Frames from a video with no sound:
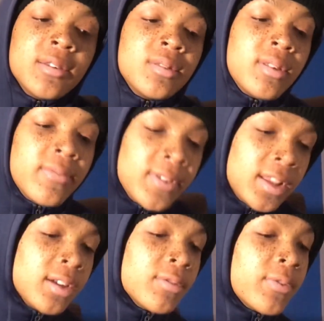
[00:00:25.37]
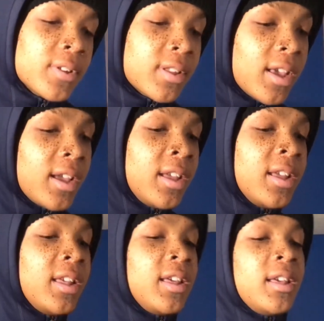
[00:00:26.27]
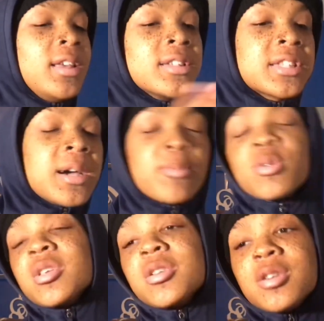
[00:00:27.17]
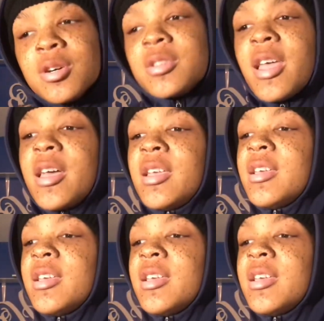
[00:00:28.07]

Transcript: the video for the day is coming with the update